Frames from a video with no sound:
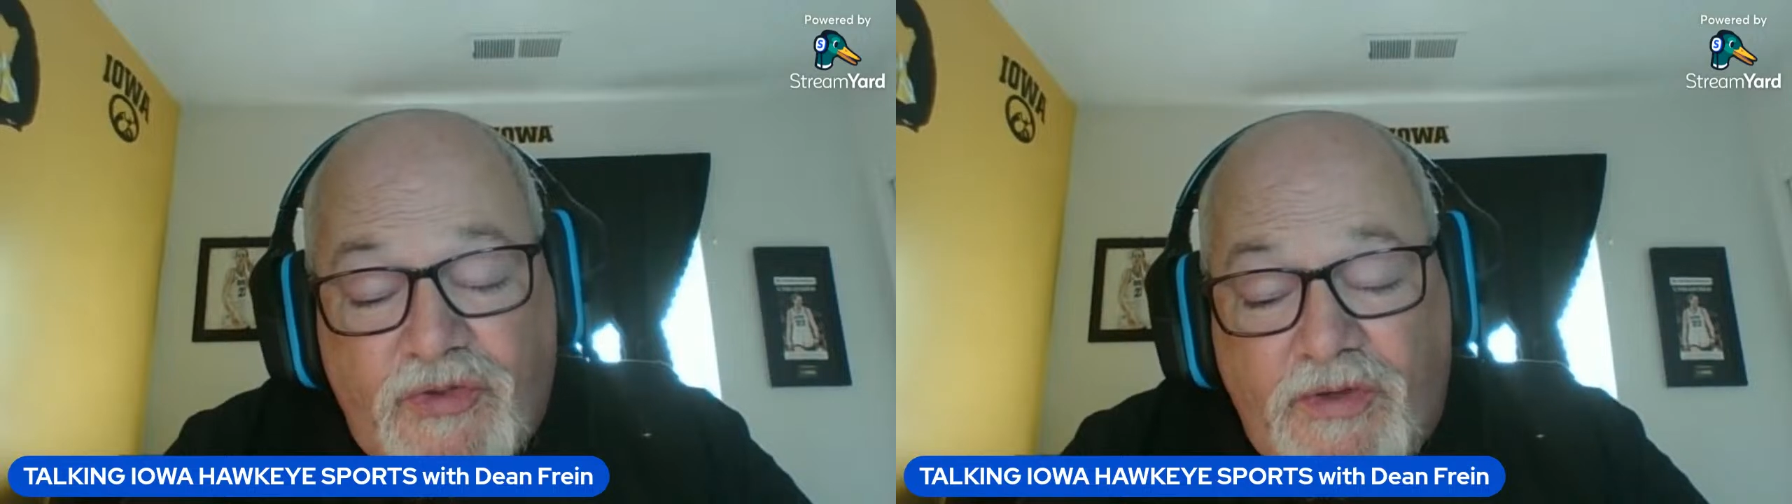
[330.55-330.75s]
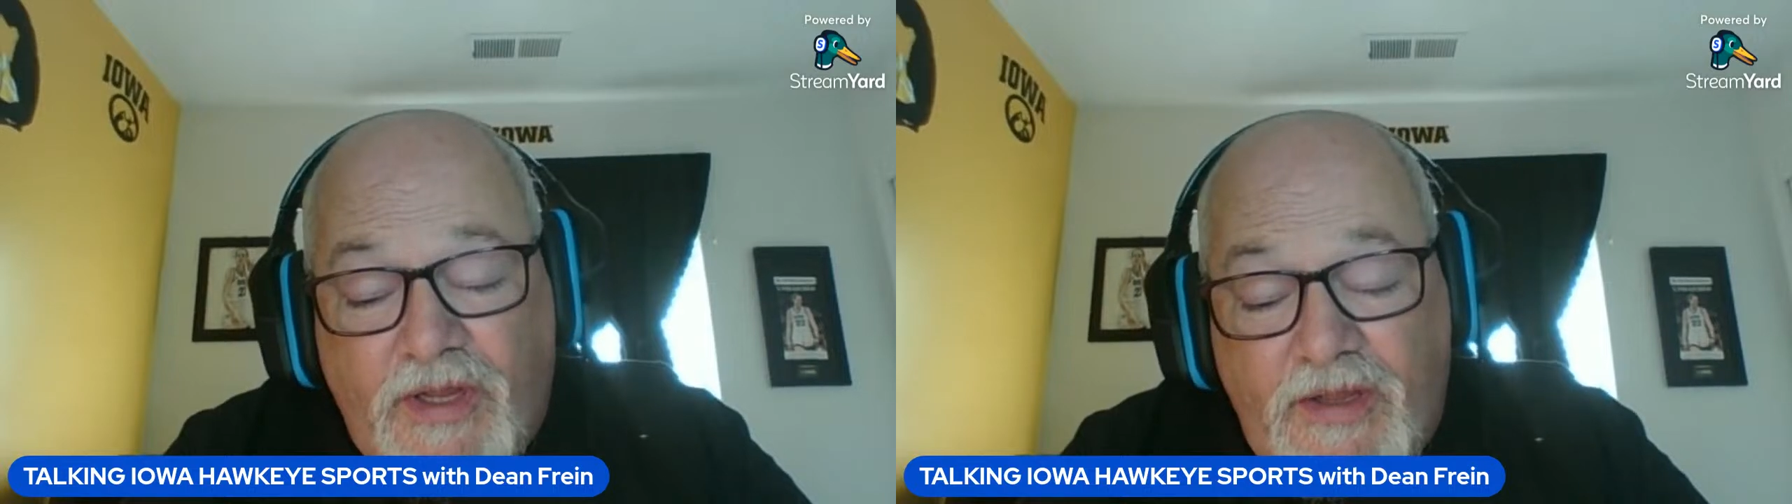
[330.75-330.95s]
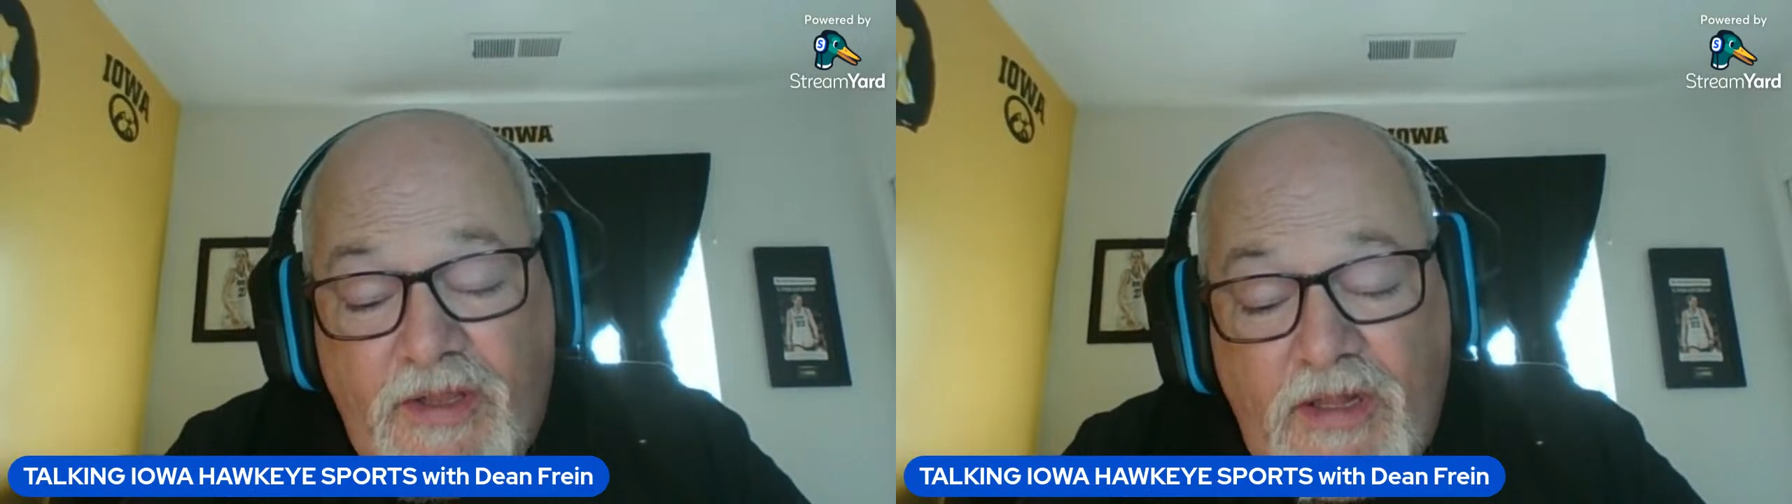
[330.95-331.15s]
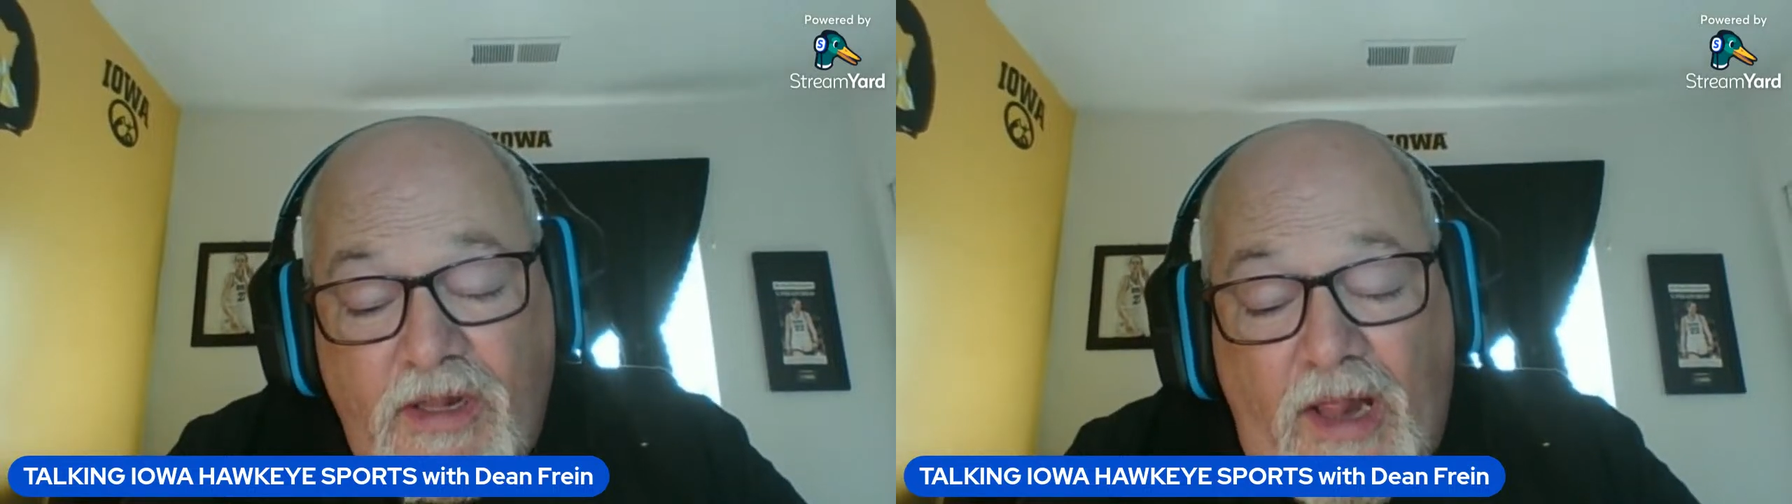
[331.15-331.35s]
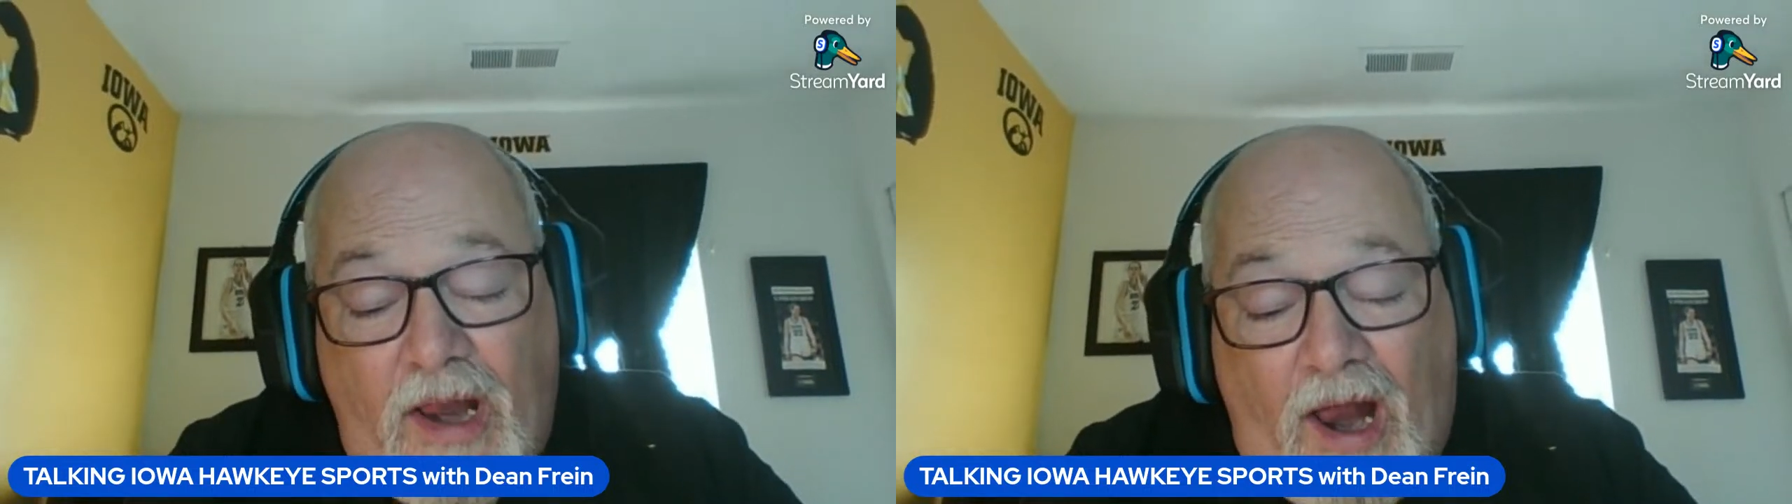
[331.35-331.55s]
Okay,
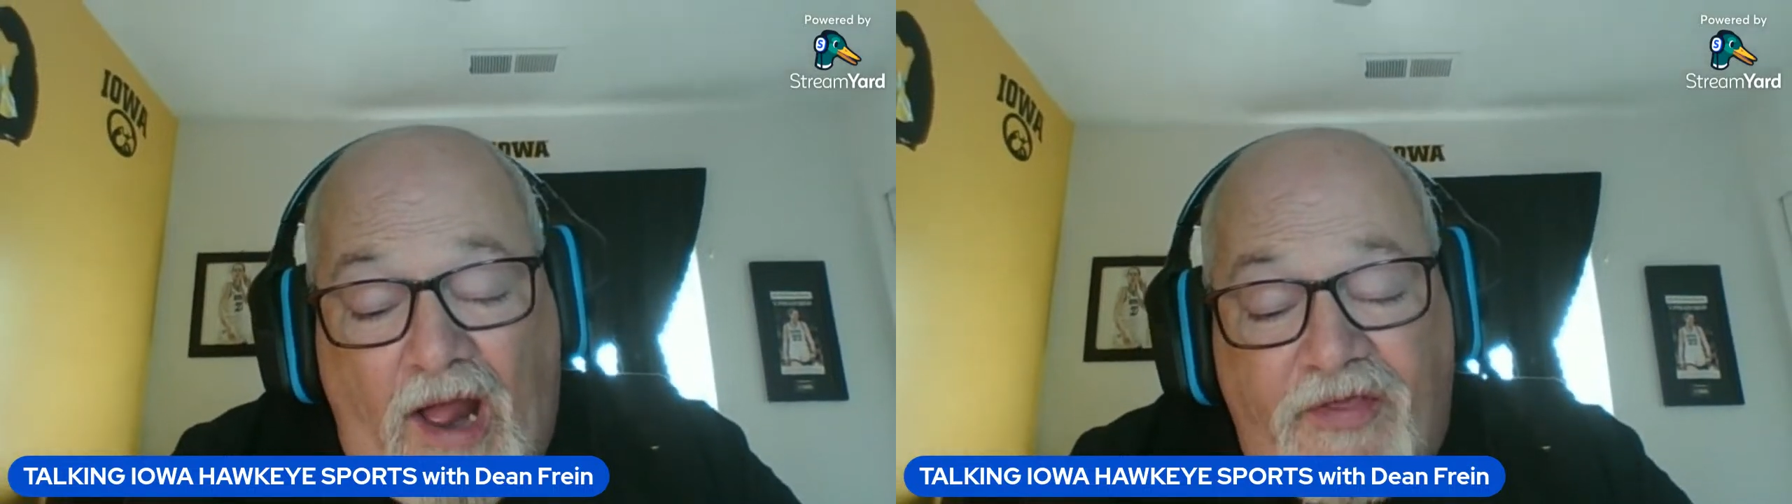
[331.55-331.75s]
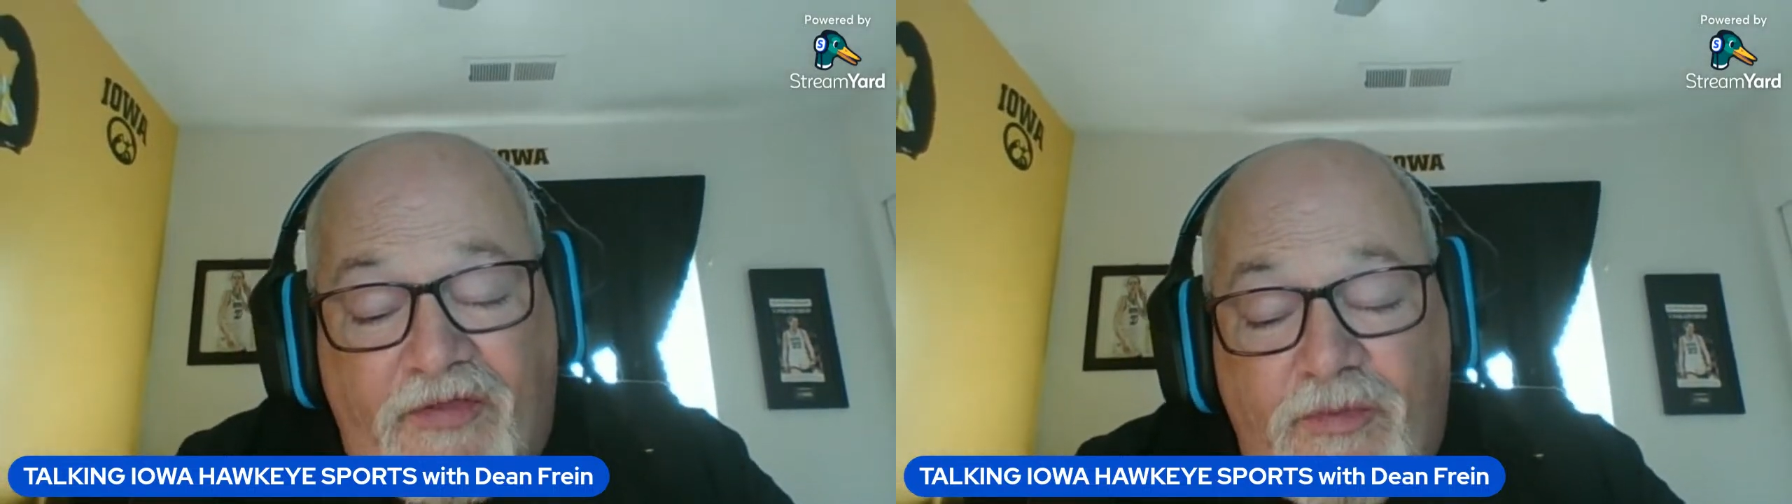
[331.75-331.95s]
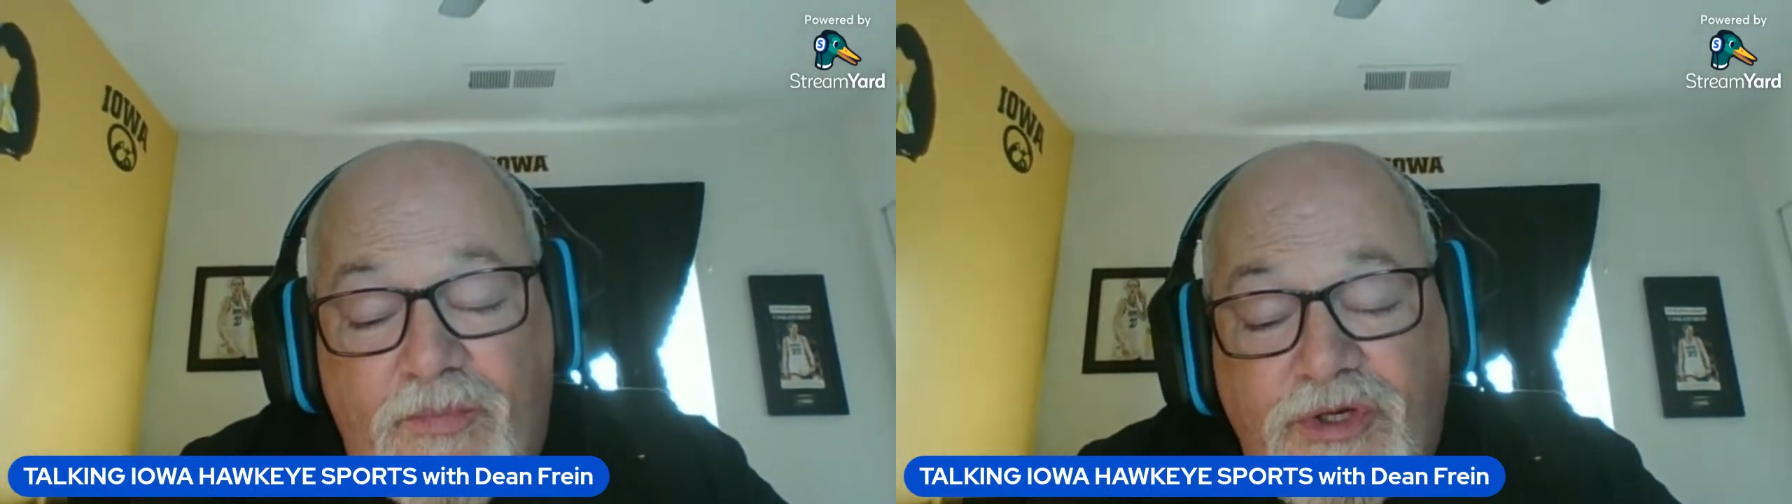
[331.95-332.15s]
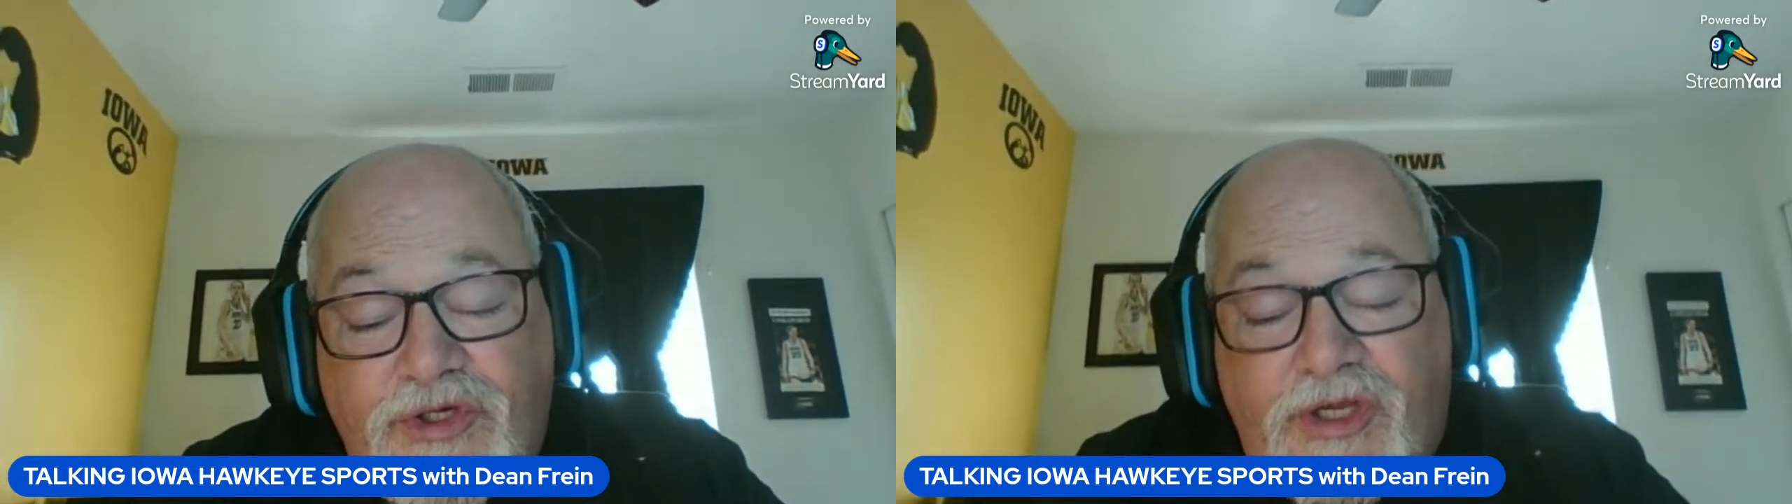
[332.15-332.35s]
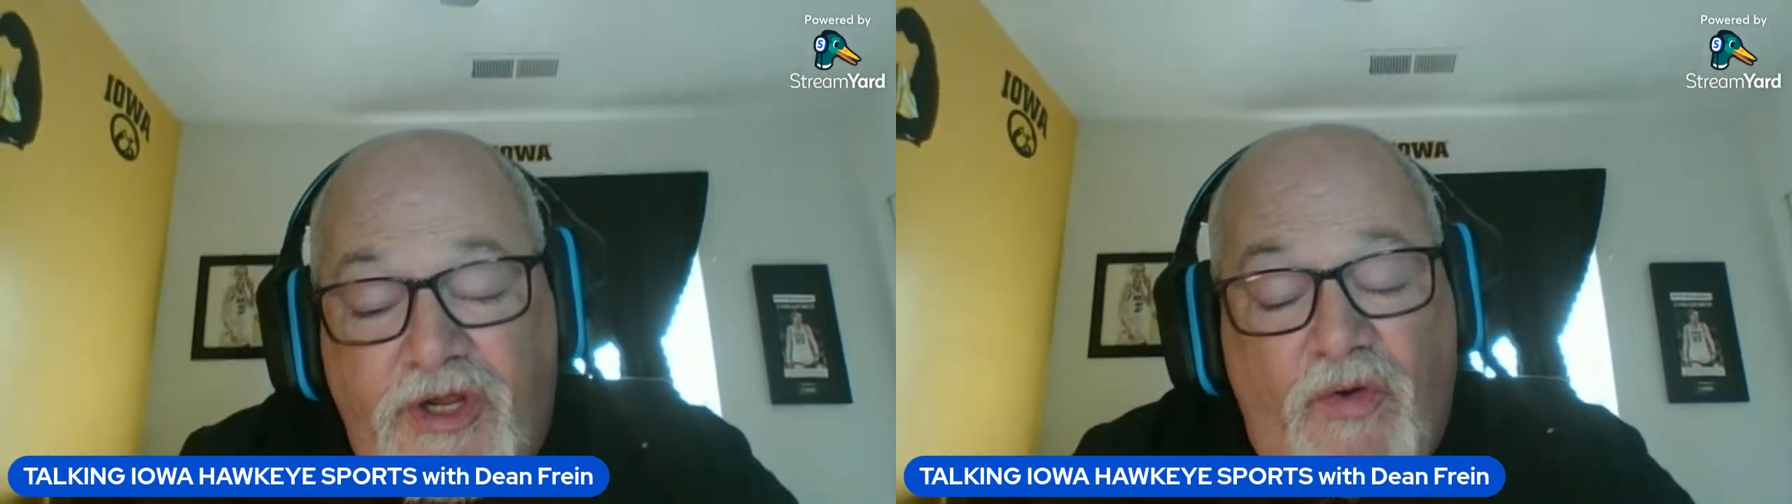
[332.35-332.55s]
I think the Michigan